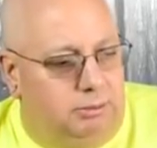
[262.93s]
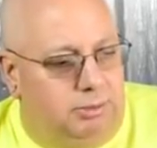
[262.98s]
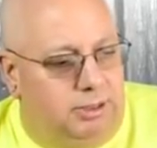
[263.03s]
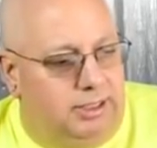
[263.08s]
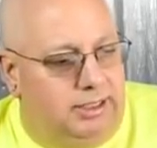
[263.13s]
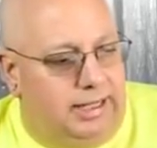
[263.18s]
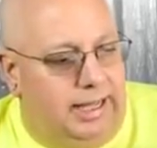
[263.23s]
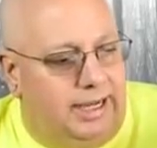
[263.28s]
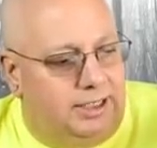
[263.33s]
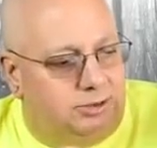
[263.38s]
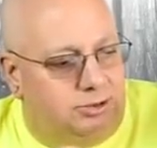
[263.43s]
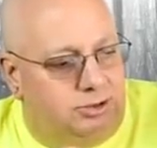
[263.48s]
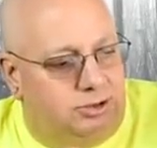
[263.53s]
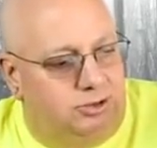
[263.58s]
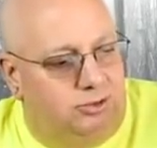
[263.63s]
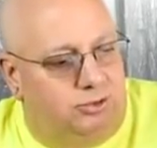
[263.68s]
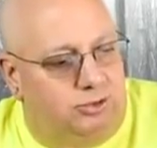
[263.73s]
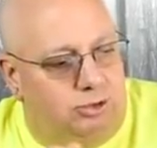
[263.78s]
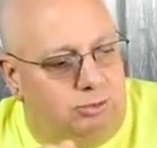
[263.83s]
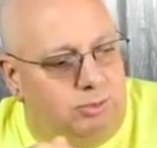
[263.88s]
But actual
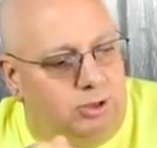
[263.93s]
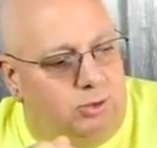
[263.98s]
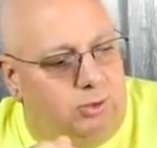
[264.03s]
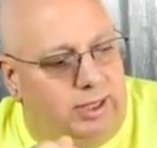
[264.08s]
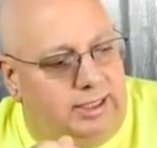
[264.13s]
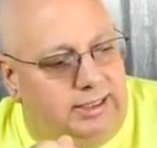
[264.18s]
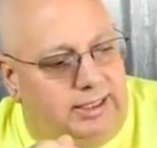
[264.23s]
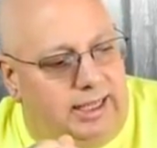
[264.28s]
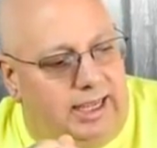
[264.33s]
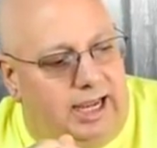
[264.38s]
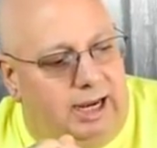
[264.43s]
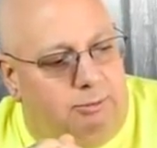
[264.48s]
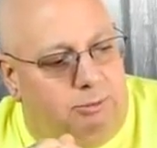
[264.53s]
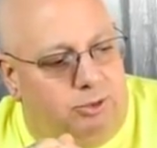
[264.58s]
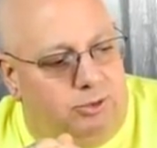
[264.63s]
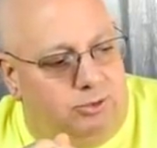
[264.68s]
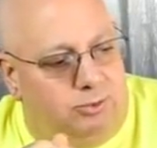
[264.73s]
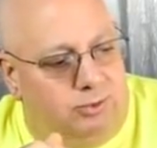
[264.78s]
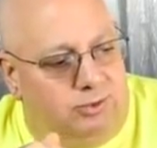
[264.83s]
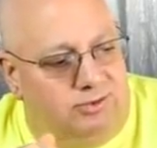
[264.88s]
consumer grade
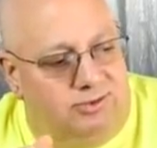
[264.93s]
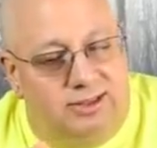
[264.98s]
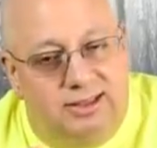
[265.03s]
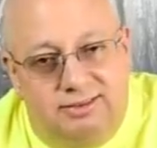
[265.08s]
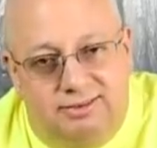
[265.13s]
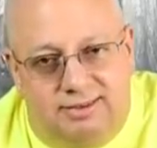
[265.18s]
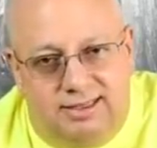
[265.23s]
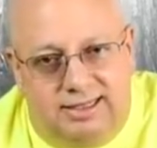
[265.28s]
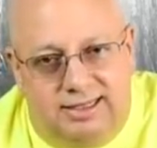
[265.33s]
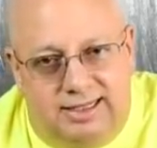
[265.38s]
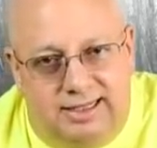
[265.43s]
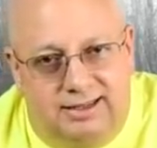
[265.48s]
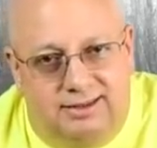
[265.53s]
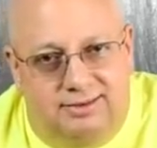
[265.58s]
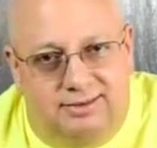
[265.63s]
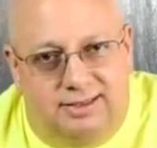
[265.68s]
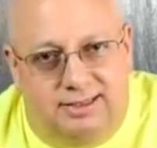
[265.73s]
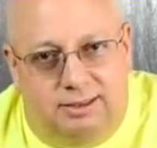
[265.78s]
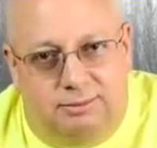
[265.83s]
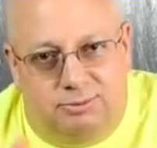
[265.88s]
cameras with
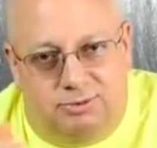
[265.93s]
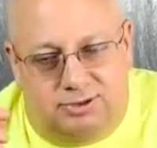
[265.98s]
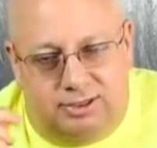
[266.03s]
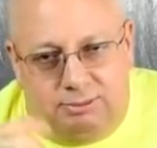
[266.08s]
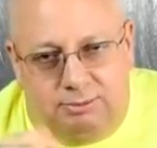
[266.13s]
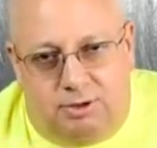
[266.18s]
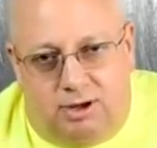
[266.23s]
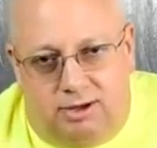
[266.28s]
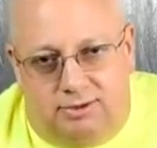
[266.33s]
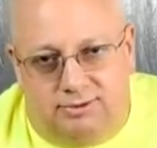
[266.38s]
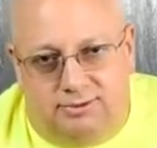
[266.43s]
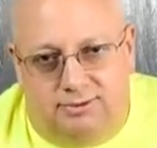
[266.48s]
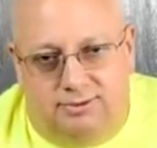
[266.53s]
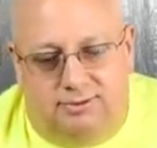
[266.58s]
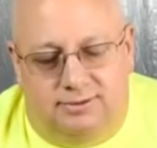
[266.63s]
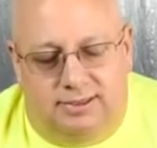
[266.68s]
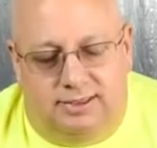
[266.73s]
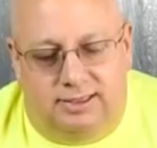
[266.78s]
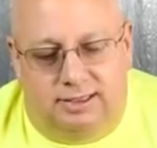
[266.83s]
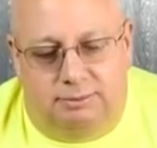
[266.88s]
CCDs in them,
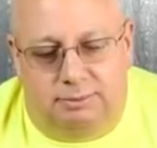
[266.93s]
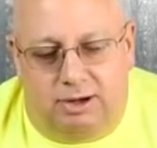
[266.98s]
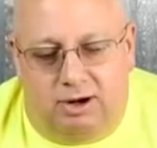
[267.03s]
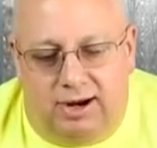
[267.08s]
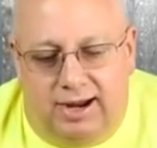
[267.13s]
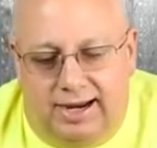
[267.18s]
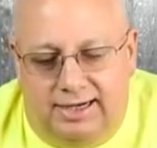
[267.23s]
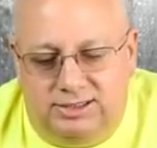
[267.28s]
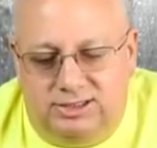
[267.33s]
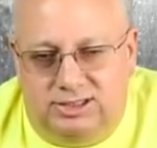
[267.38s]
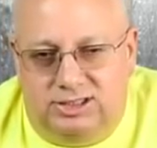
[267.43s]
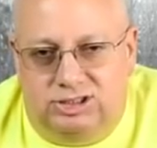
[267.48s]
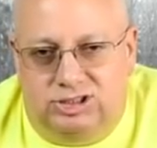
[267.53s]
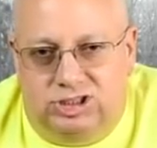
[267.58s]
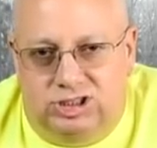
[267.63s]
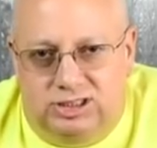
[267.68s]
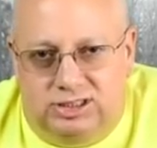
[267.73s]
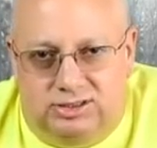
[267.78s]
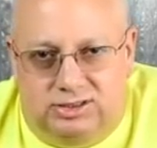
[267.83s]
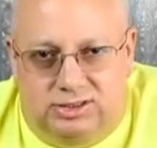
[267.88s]
CMOSs in them, are actually
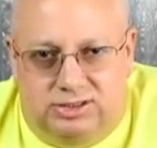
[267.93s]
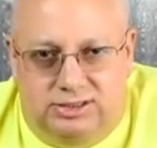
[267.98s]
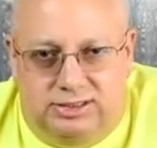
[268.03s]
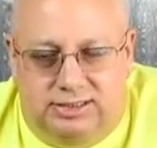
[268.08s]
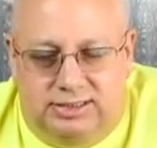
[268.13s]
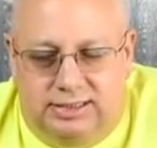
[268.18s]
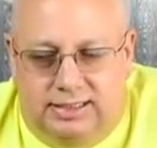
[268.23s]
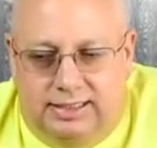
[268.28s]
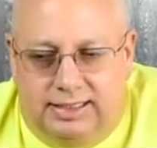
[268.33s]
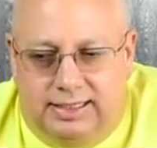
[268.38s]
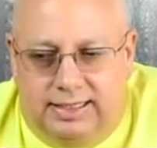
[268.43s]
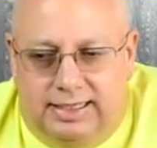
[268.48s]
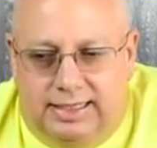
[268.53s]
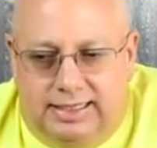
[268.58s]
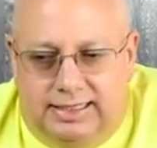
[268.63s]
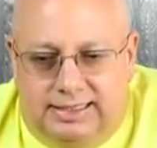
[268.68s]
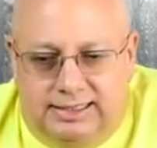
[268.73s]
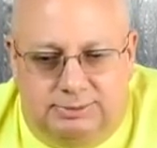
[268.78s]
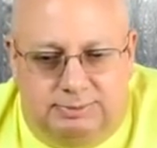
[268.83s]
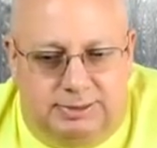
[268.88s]
chilled
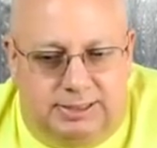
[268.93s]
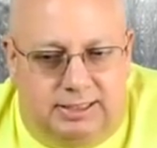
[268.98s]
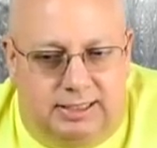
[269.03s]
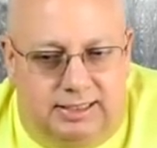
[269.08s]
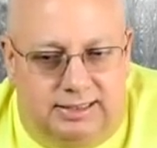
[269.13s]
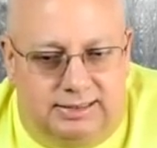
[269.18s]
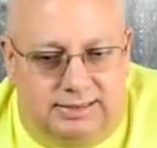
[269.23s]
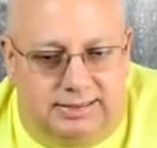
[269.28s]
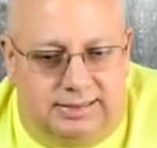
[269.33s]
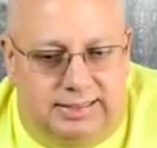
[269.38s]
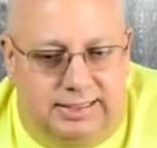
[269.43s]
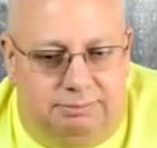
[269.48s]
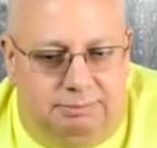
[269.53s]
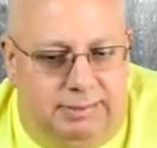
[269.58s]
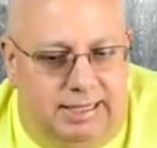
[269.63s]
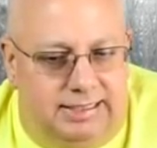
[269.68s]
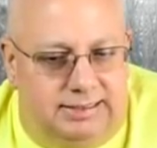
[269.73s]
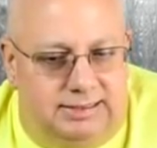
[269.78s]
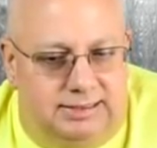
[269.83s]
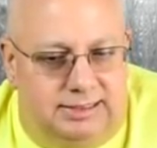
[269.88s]
is because it
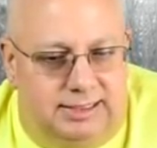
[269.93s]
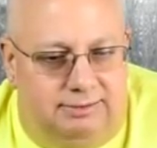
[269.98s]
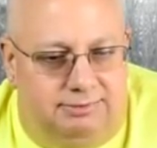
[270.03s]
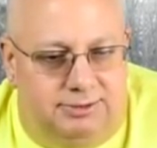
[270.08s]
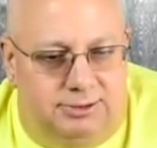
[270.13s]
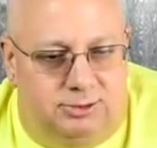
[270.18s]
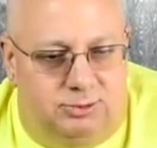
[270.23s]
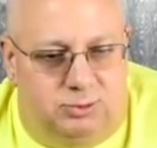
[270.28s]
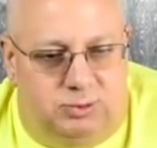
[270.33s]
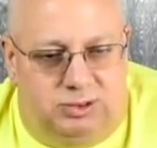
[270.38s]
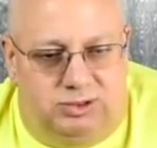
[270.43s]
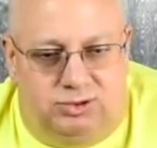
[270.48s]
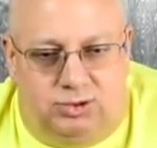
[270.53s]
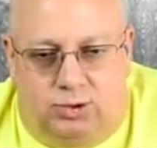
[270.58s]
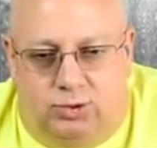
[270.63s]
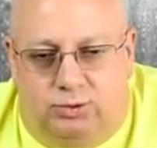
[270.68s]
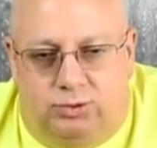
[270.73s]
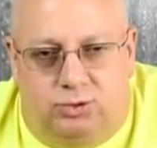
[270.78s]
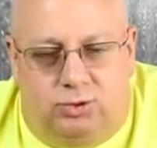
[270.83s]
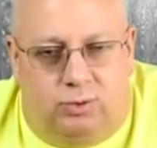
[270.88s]
makes the difference between
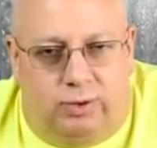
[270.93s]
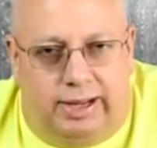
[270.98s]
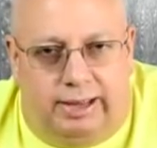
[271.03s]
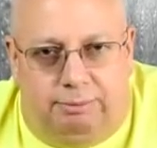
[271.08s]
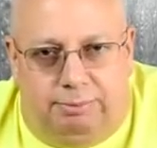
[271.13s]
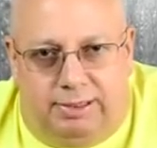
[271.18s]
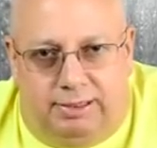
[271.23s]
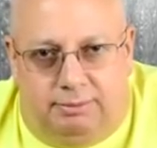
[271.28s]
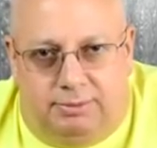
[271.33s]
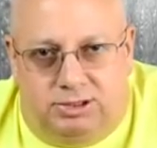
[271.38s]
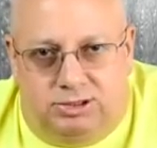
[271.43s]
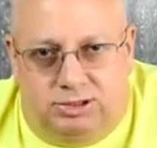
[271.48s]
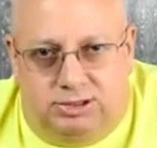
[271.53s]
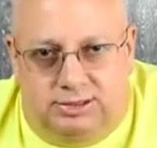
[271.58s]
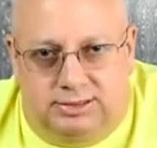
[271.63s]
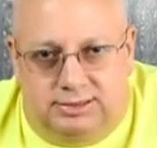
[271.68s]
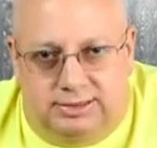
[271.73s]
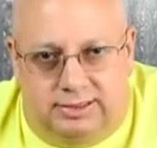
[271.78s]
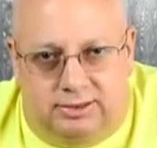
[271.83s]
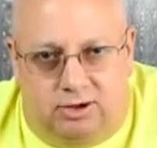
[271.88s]
total crap
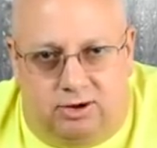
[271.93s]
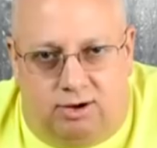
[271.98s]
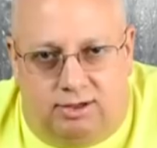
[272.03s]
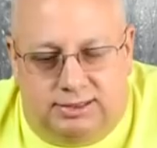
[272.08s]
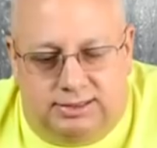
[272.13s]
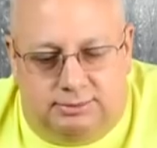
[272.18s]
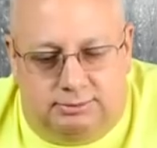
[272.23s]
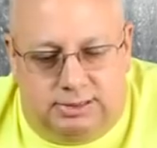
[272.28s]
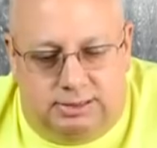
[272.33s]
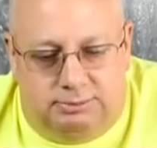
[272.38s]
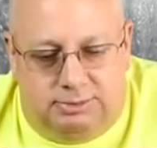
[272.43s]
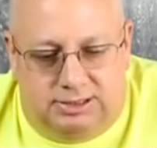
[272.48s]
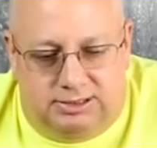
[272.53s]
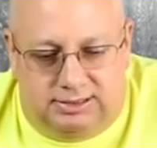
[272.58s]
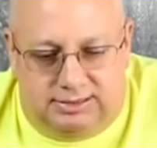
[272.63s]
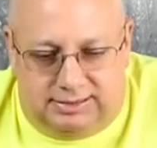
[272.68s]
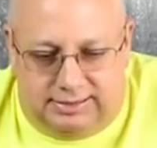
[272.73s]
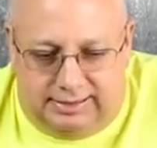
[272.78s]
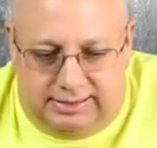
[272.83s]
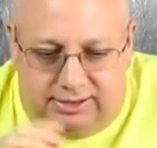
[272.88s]
images and awesome
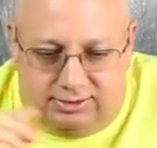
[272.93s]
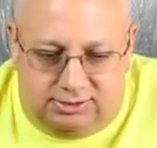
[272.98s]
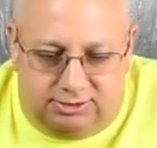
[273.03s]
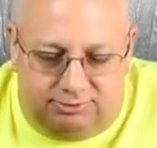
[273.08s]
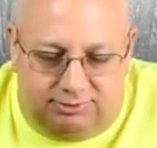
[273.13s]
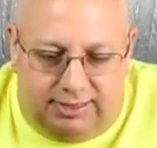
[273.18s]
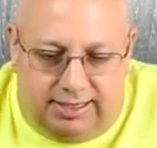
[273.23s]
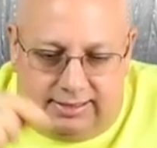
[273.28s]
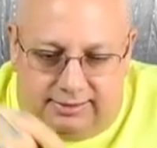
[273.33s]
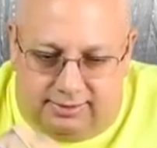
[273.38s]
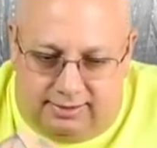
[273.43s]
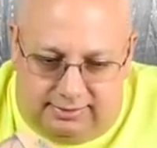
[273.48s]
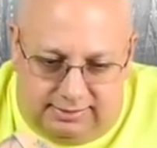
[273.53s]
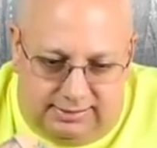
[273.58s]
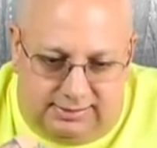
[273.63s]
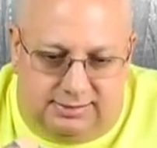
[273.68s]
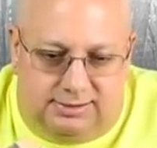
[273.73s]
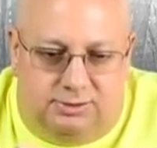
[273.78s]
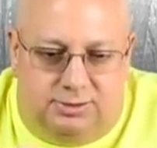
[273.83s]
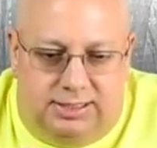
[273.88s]
images. And here's the fact, not
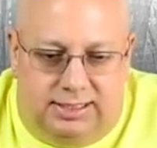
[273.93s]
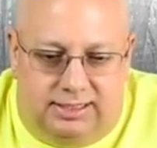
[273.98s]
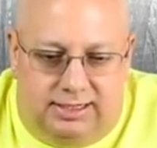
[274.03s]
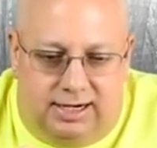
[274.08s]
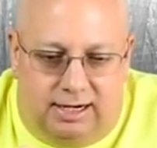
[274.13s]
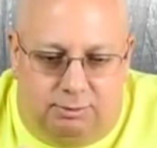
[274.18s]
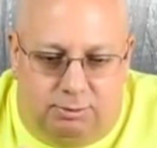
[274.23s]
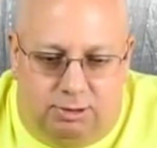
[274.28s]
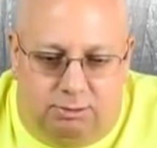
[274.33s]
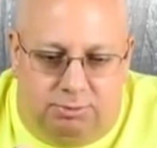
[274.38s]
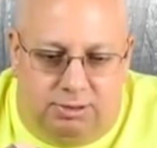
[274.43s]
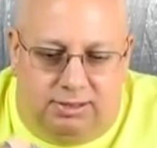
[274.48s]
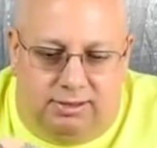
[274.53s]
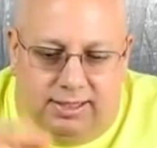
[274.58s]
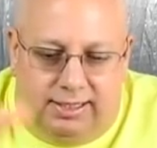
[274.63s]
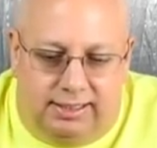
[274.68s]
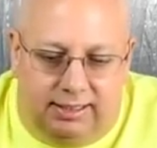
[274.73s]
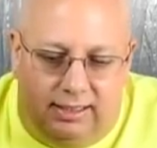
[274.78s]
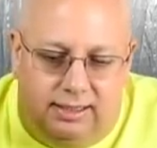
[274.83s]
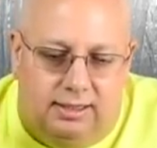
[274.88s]
this Sony camera, but
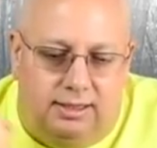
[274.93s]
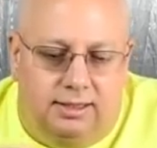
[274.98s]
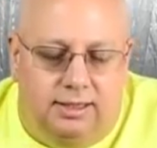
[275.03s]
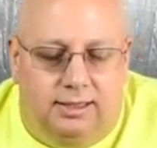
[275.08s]
like